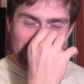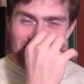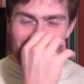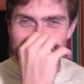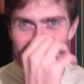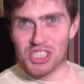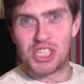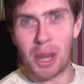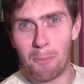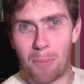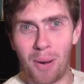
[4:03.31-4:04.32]
It's like in
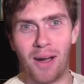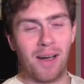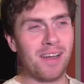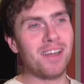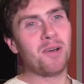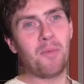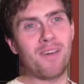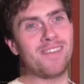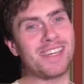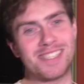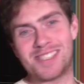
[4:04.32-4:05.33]
Jumper,
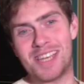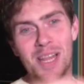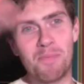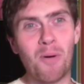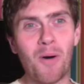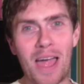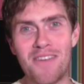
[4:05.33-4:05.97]
where he can teleport